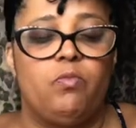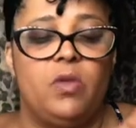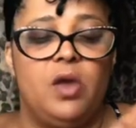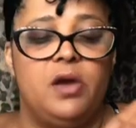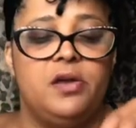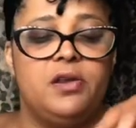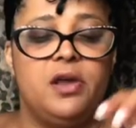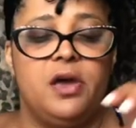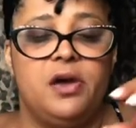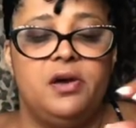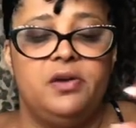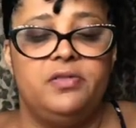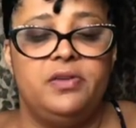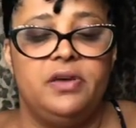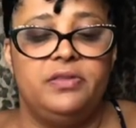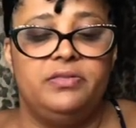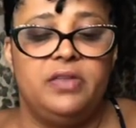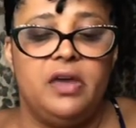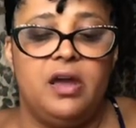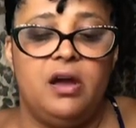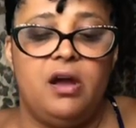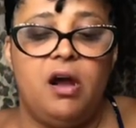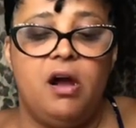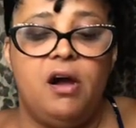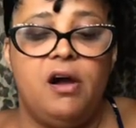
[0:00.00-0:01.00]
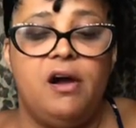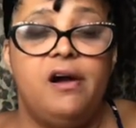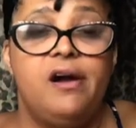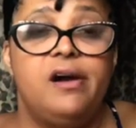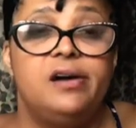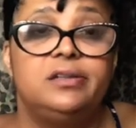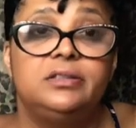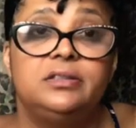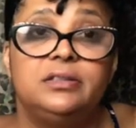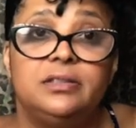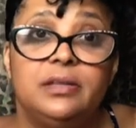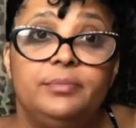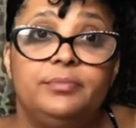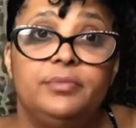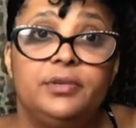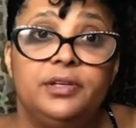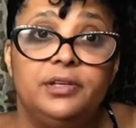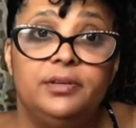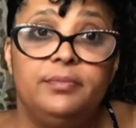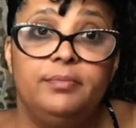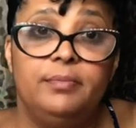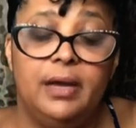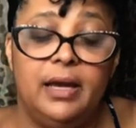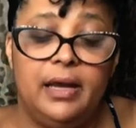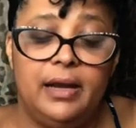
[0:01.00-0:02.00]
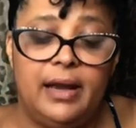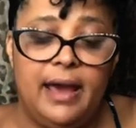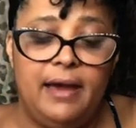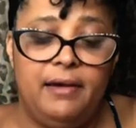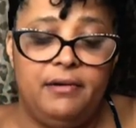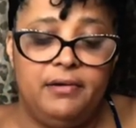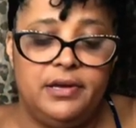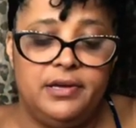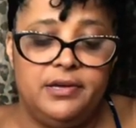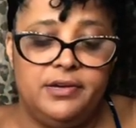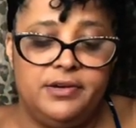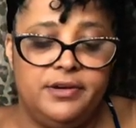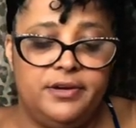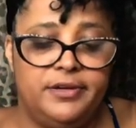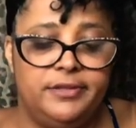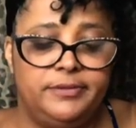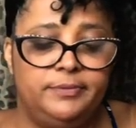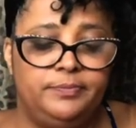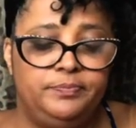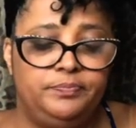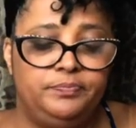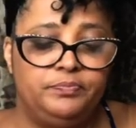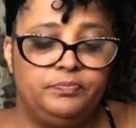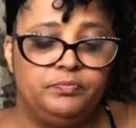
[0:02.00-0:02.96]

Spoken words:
that there are some good men out here